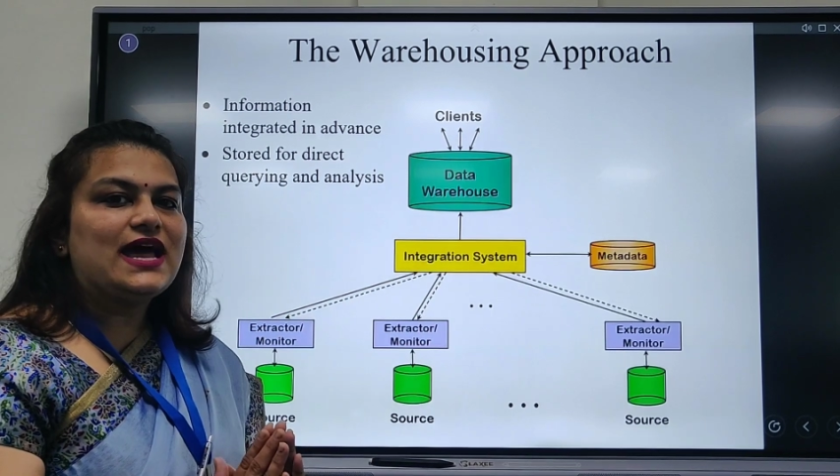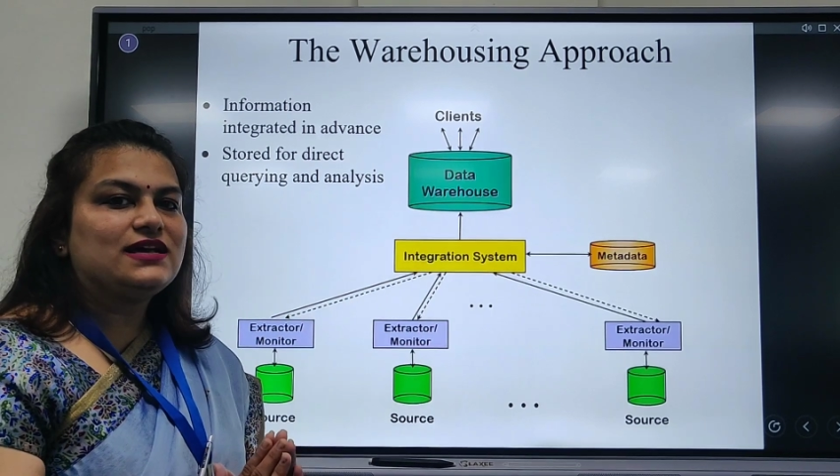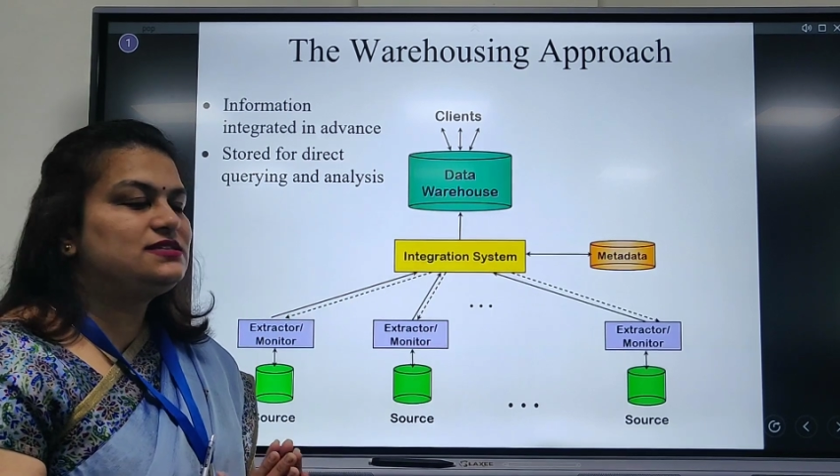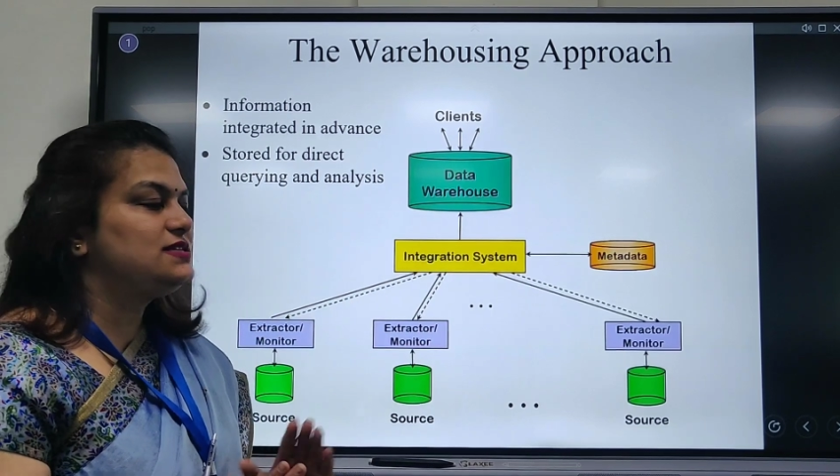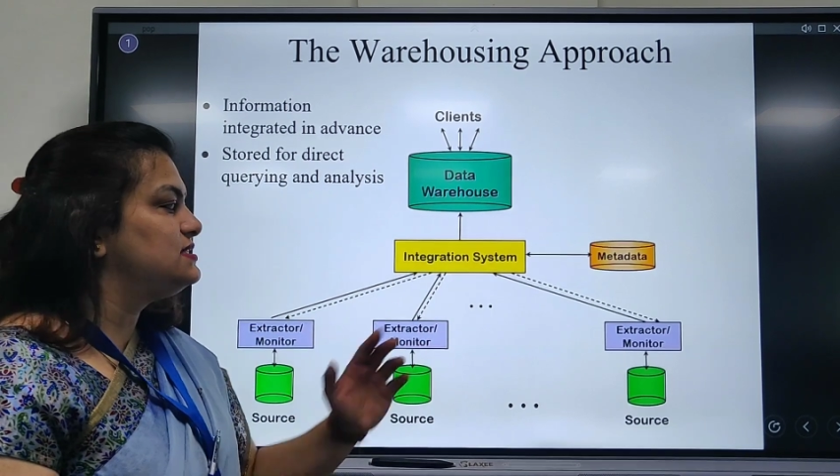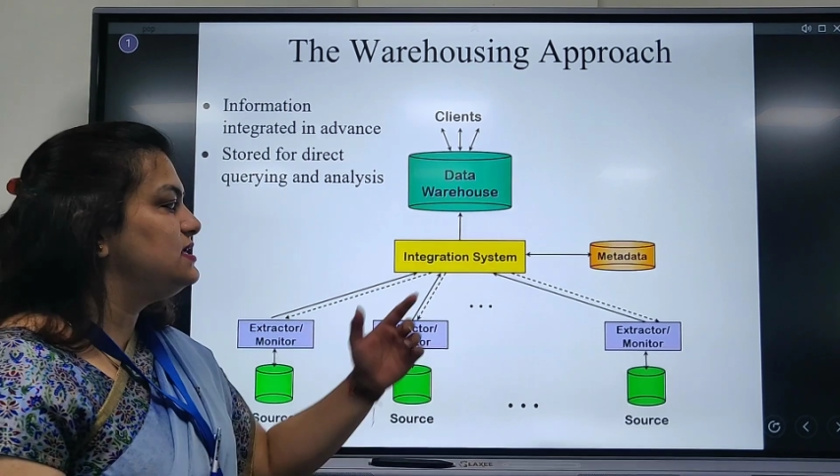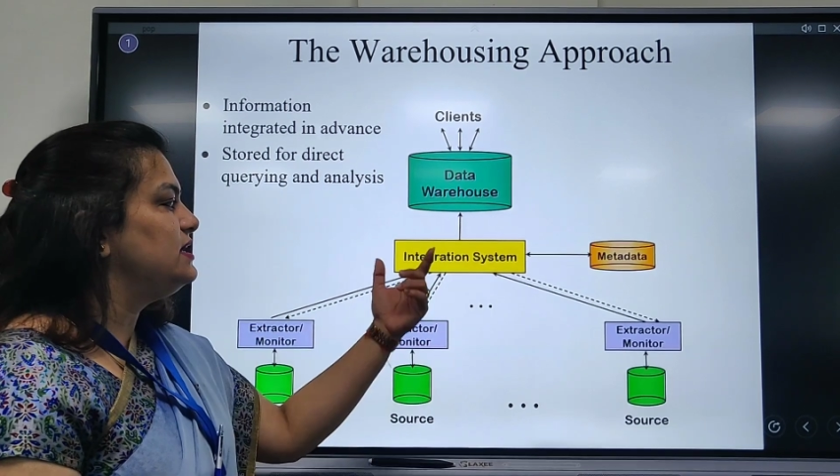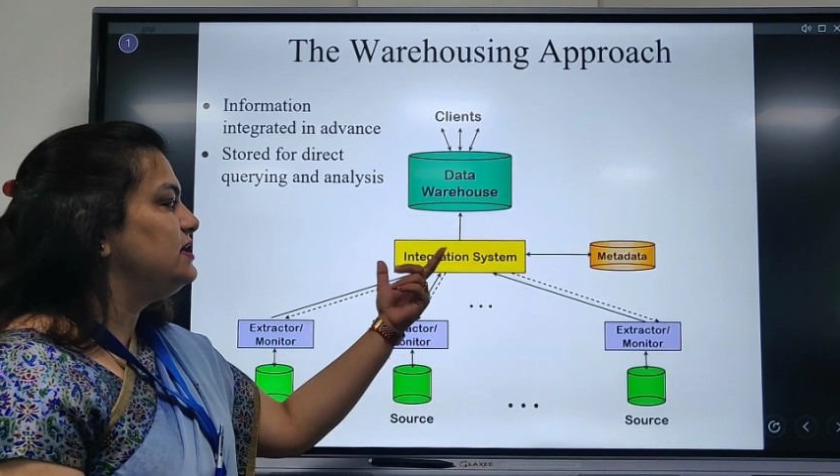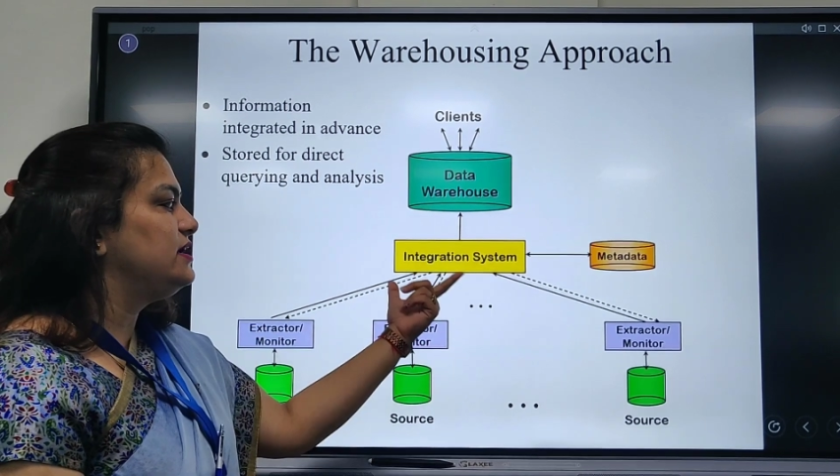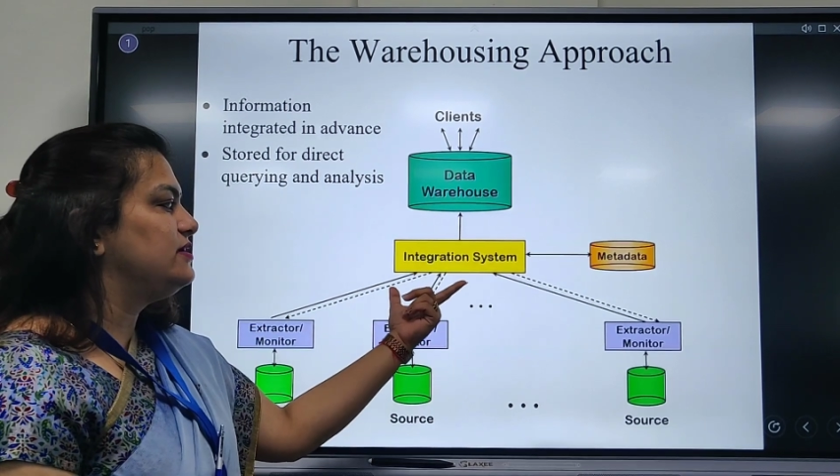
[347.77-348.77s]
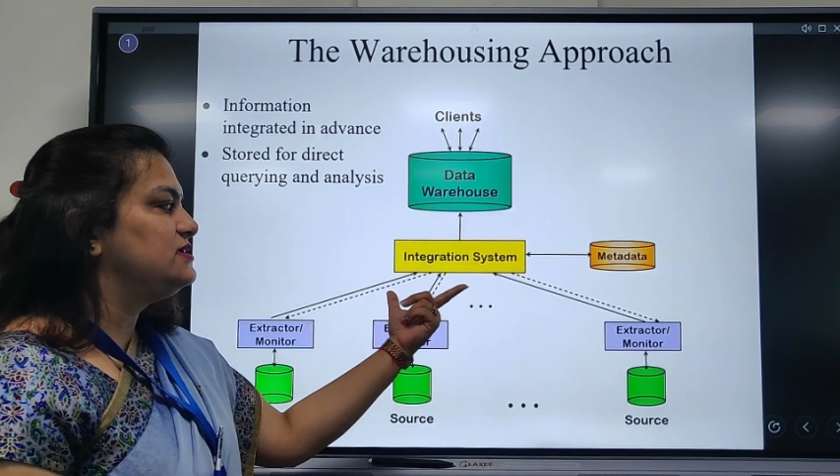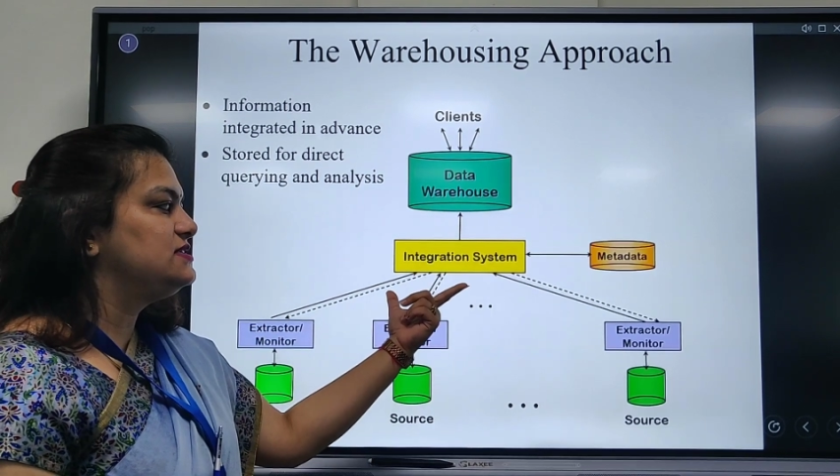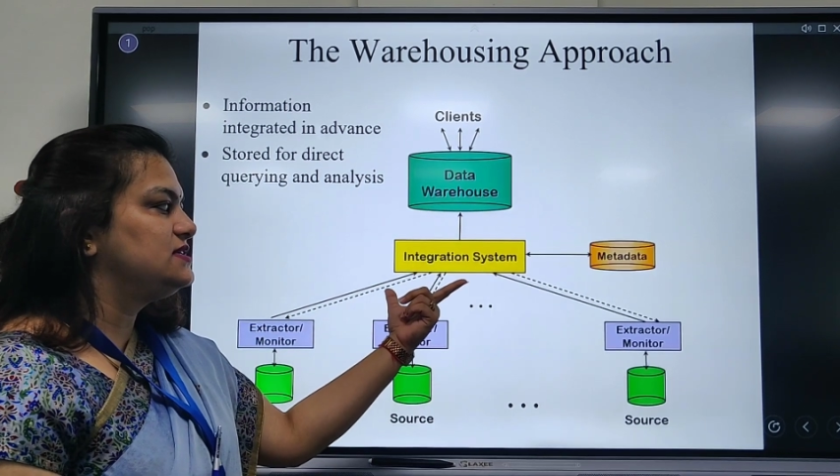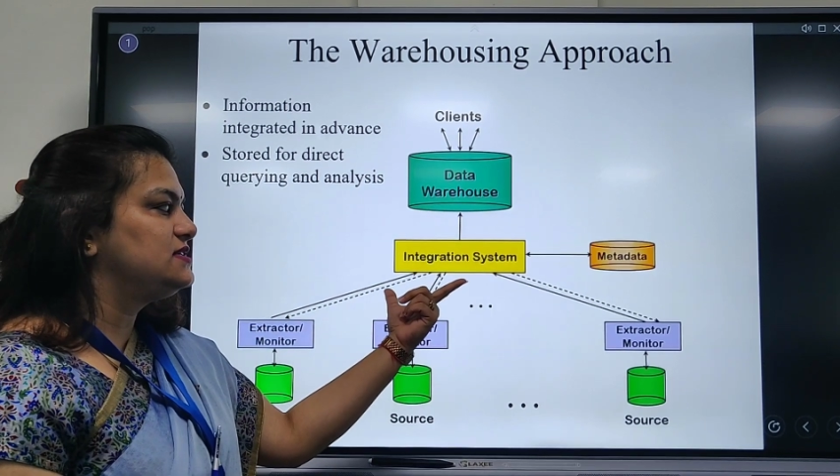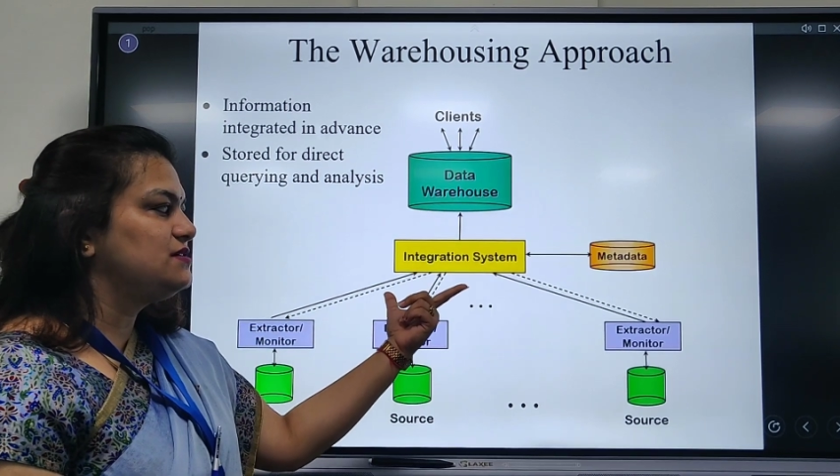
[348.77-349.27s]
access the
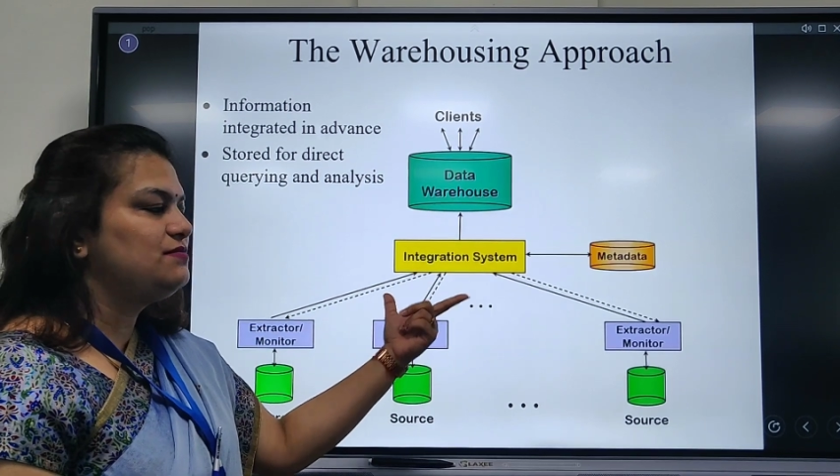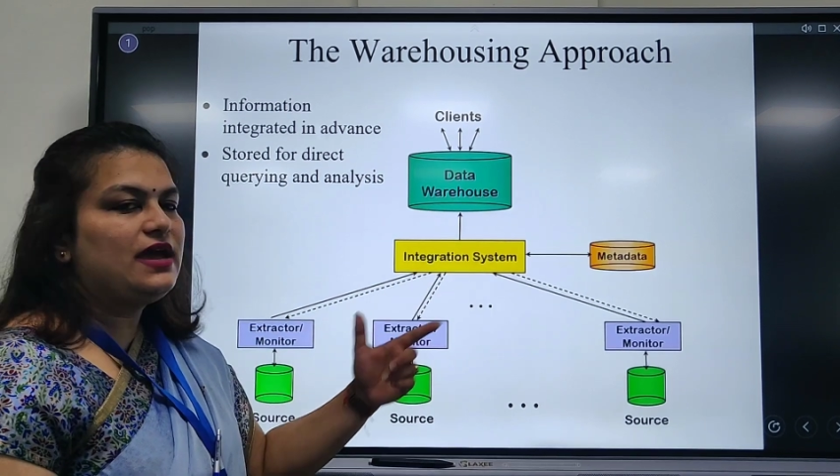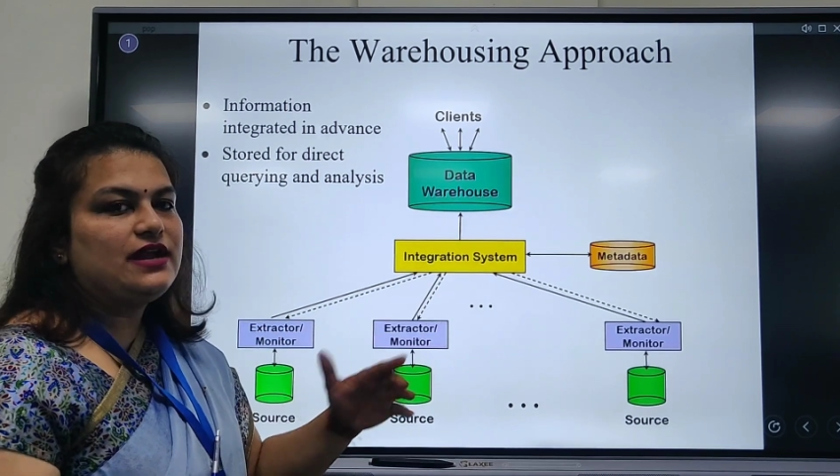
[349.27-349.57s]
integrated system,